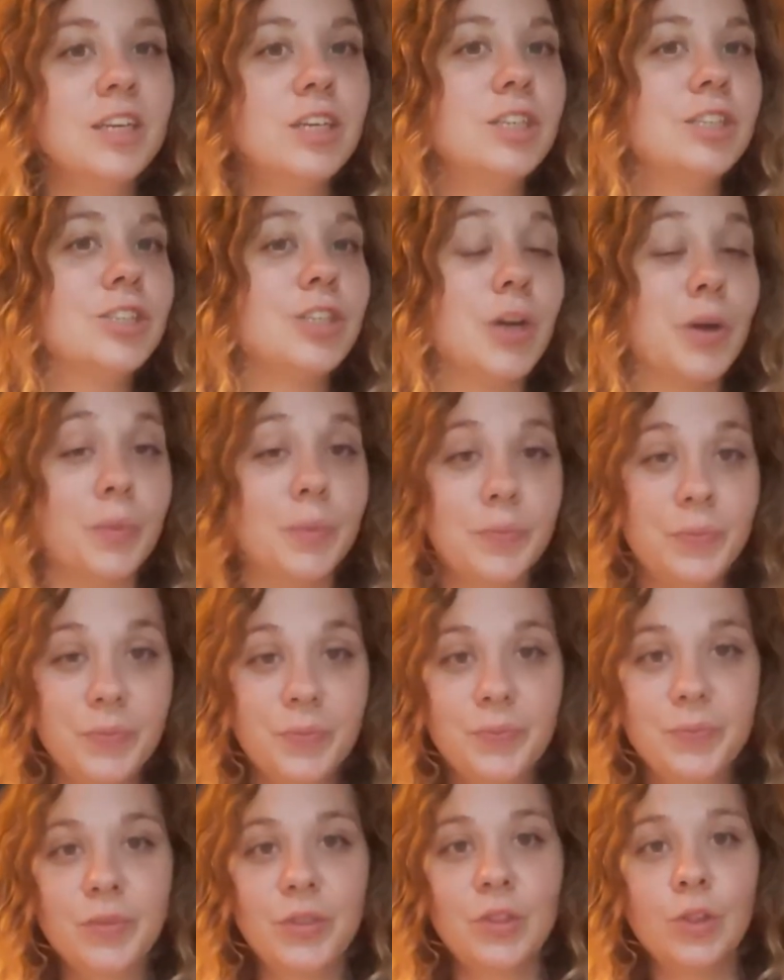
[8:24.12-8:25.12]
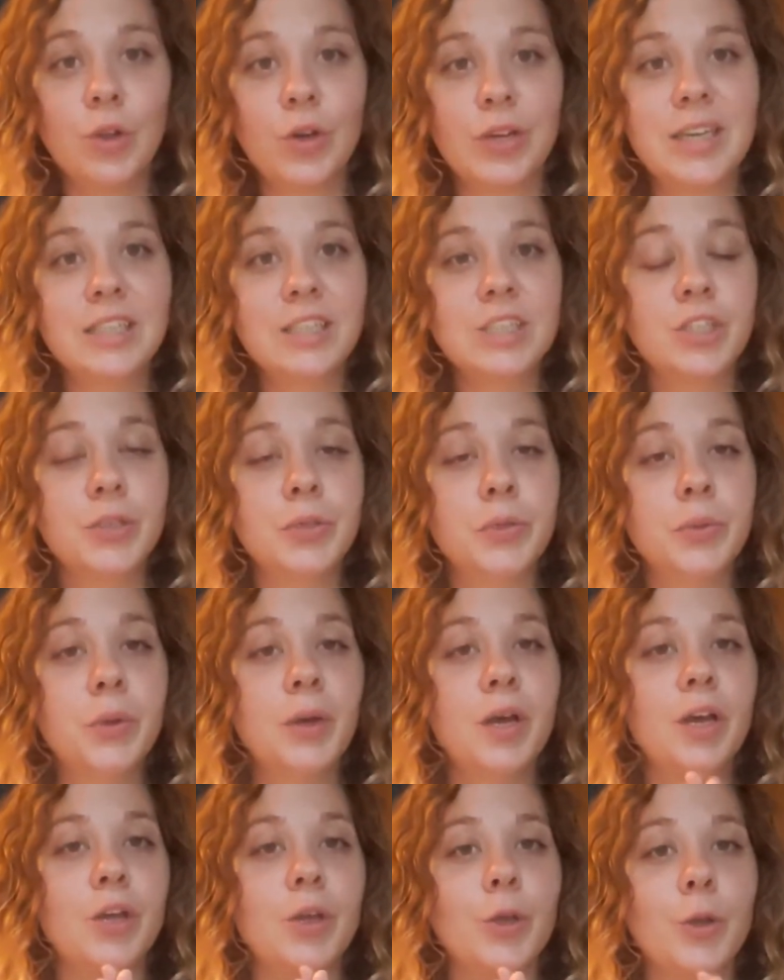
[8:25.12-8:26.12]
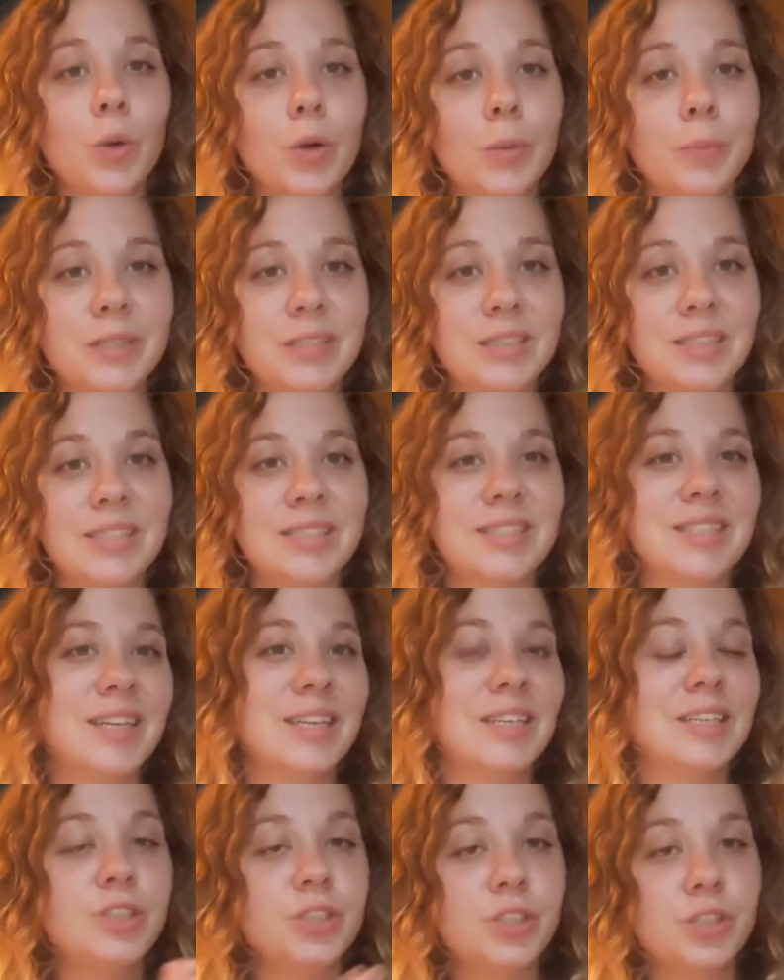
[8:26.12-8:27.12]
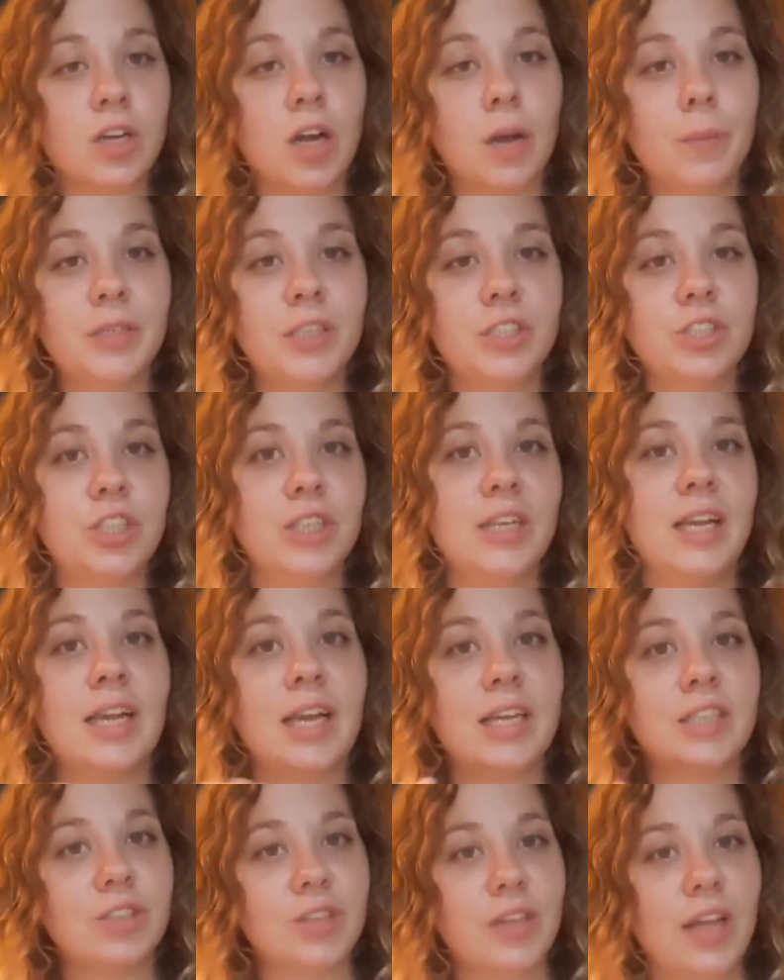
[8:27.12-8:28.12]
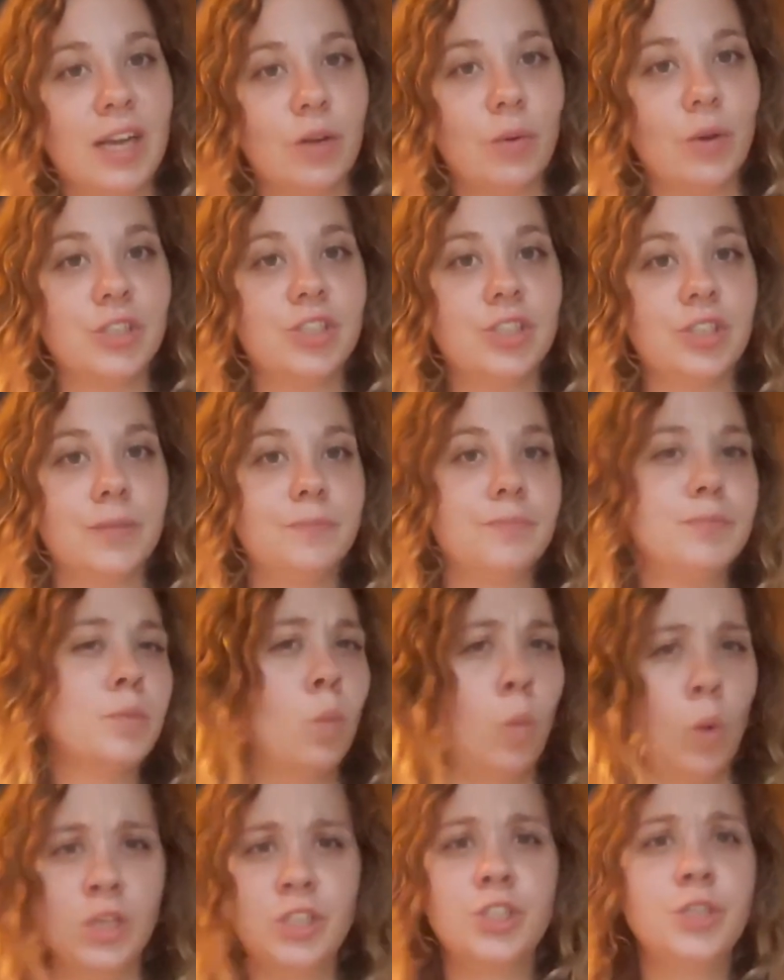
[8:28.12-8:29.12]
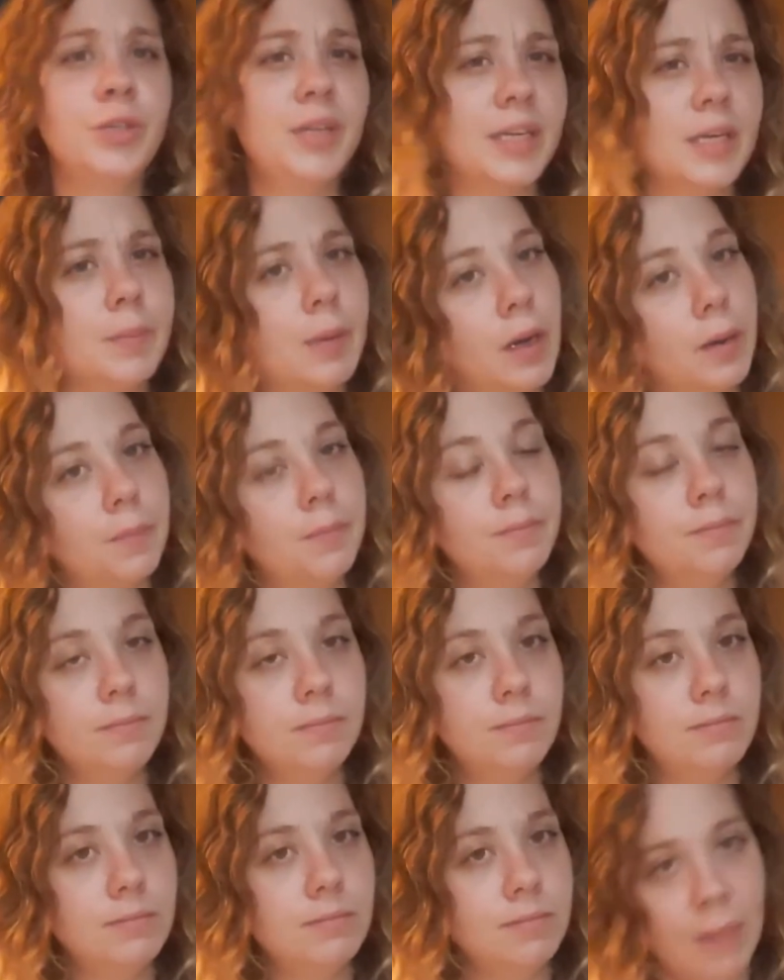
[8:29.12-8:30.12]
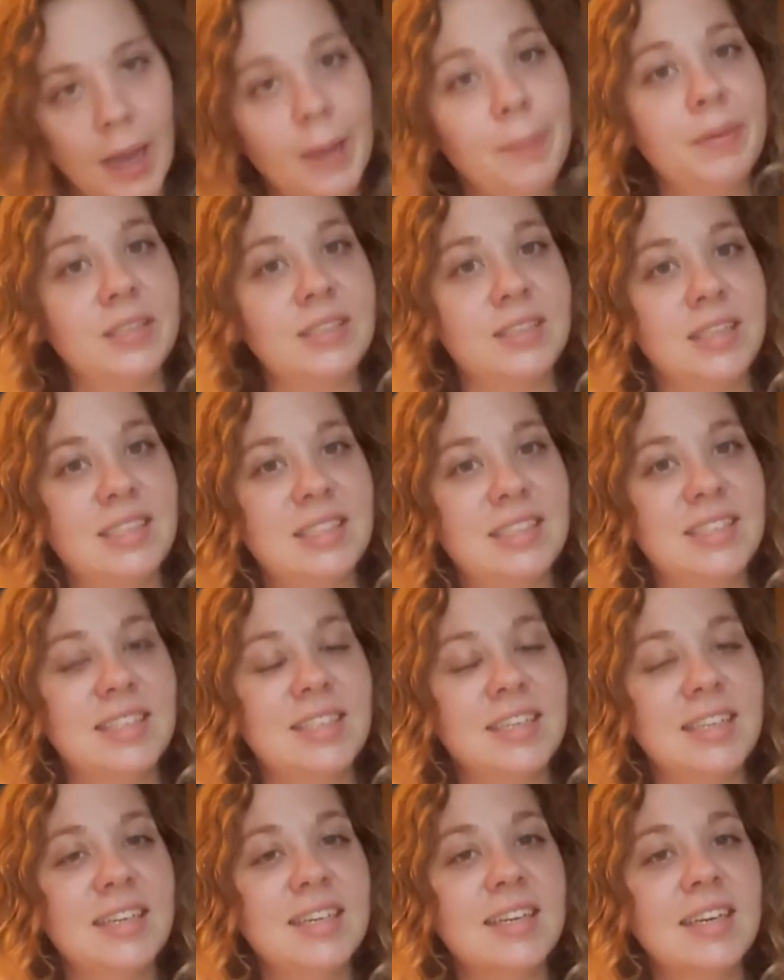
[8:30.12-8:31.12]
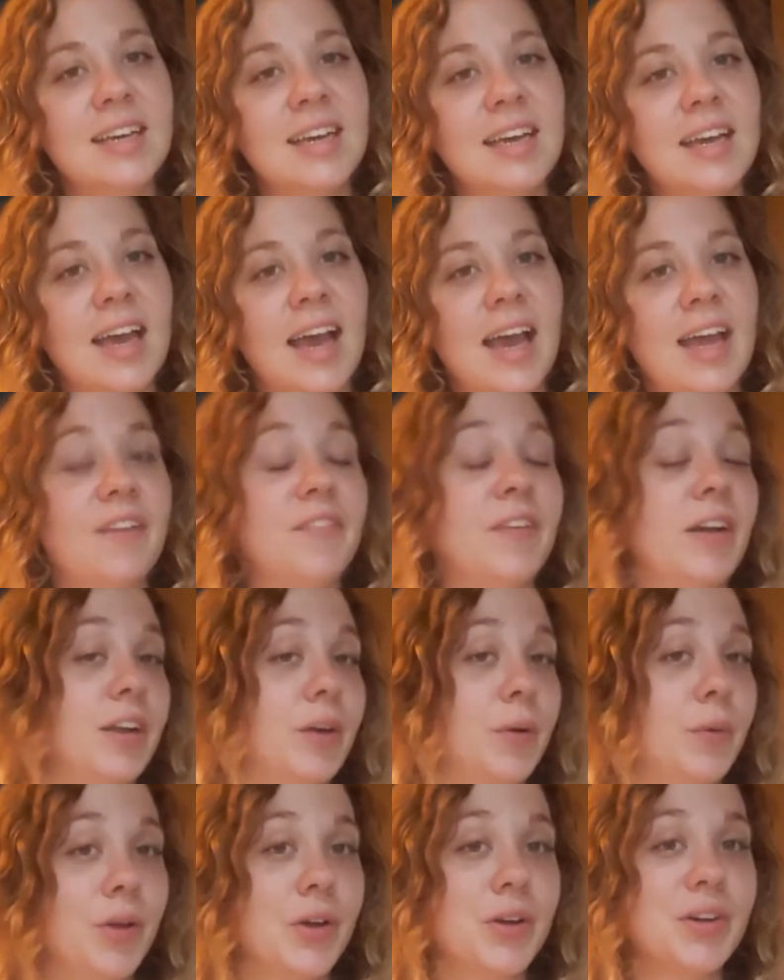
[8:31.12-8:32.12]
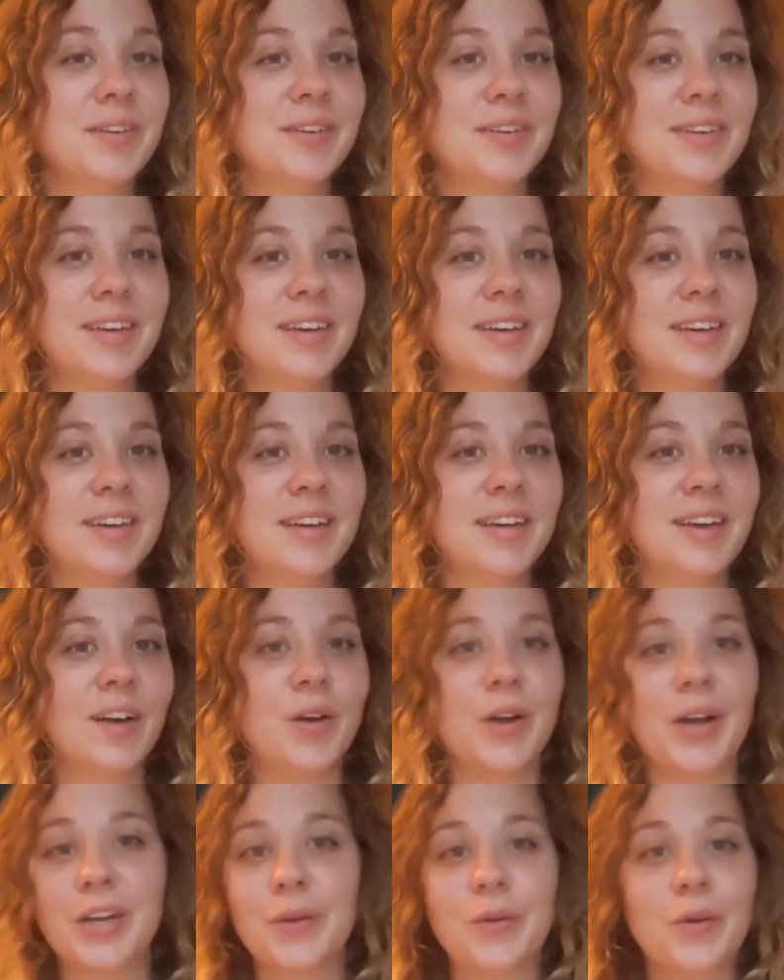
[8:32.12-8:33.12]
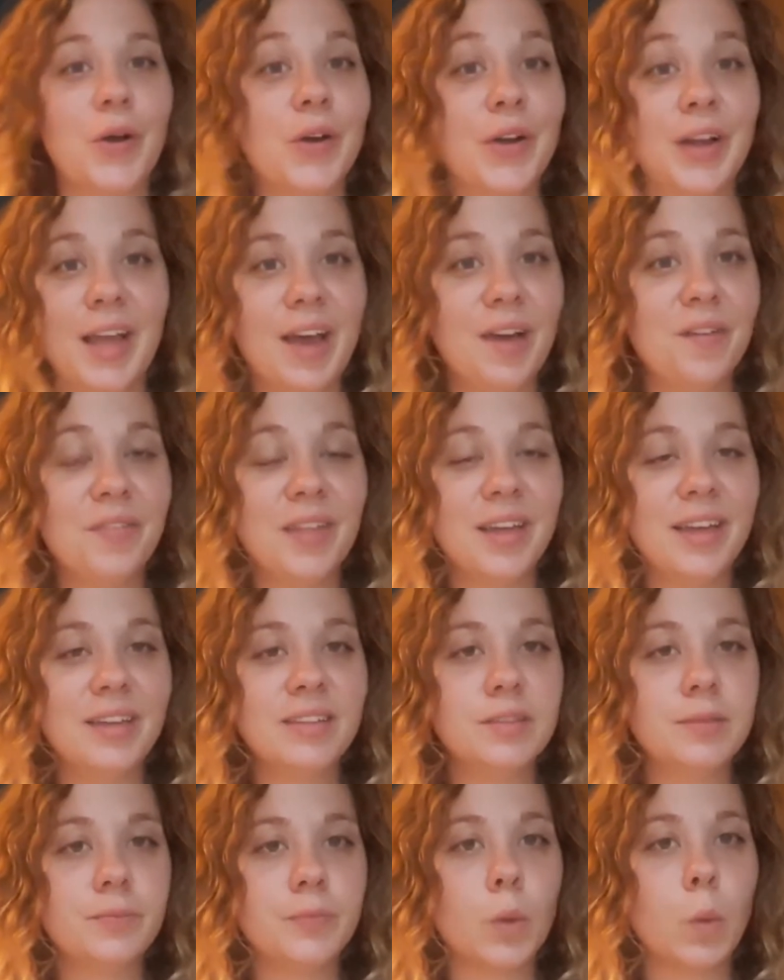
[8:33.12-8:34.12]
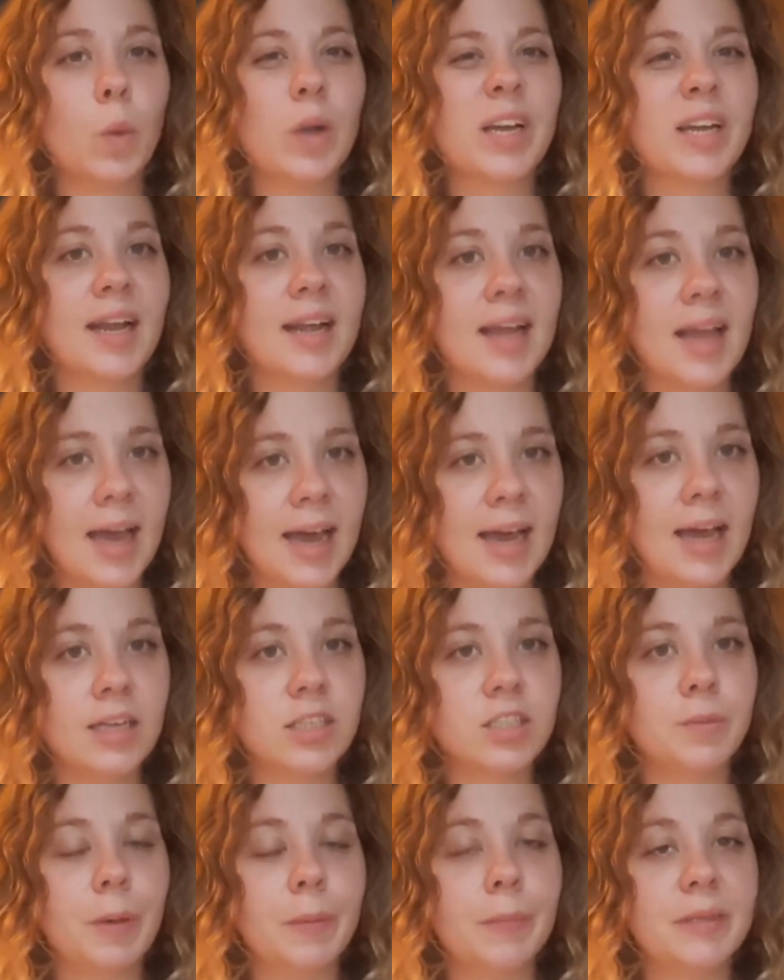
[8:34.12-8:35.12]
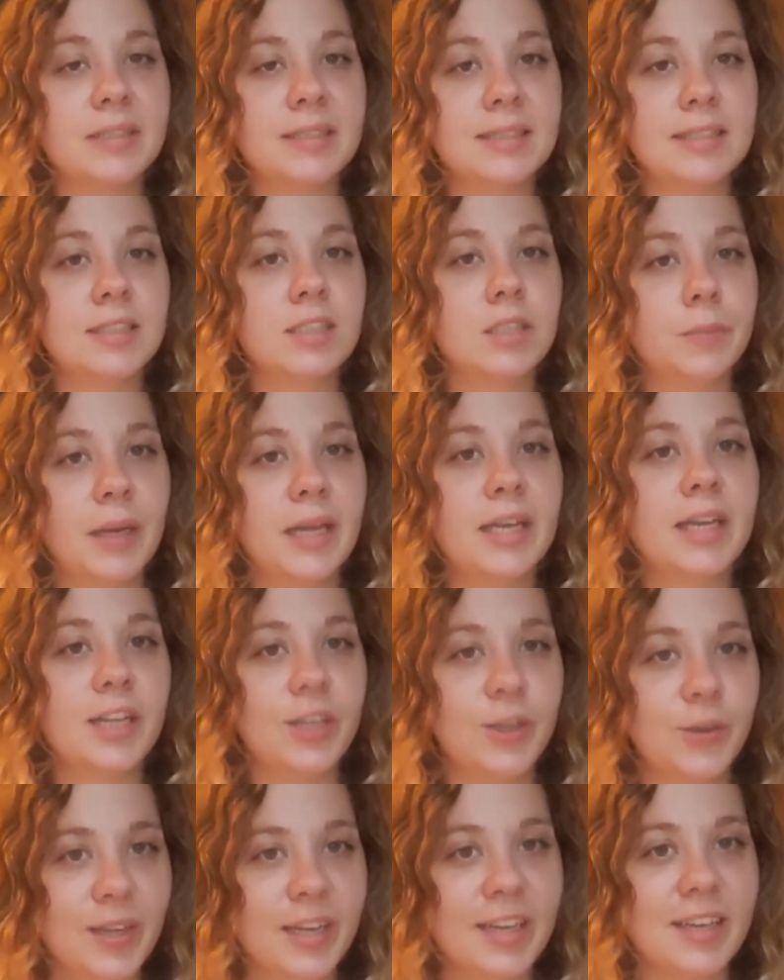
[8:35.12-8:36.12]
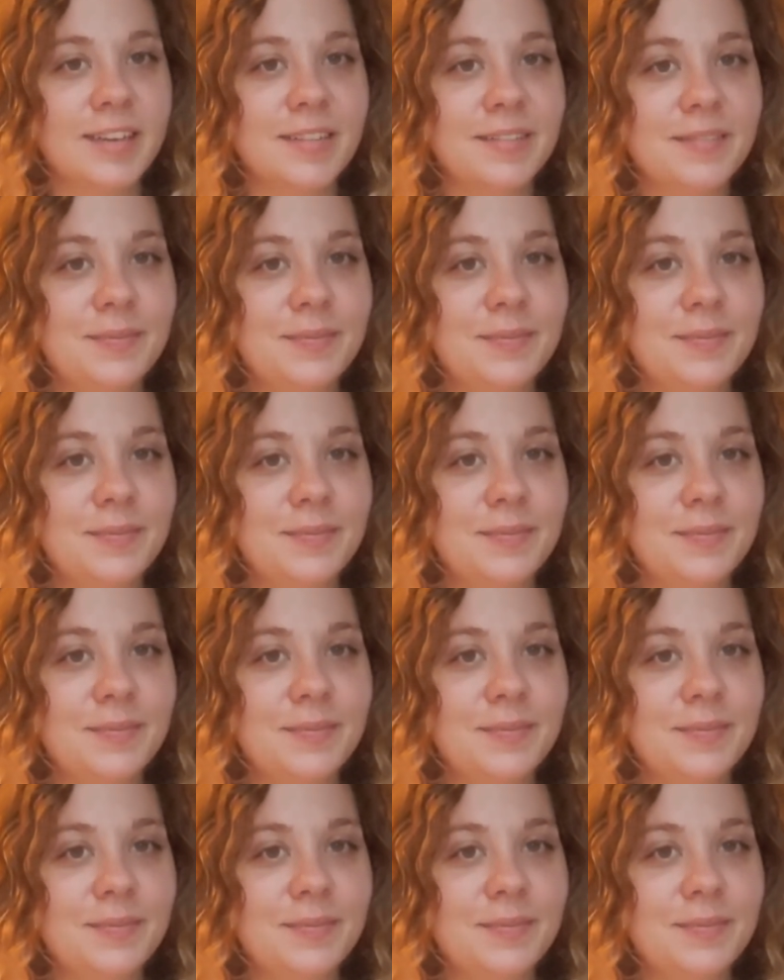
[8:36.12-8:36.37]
So look into your business and into your competition and answer that question. What's unique about my business? And if I don't know, or I don't already have things, what can I add to my business to make it unique?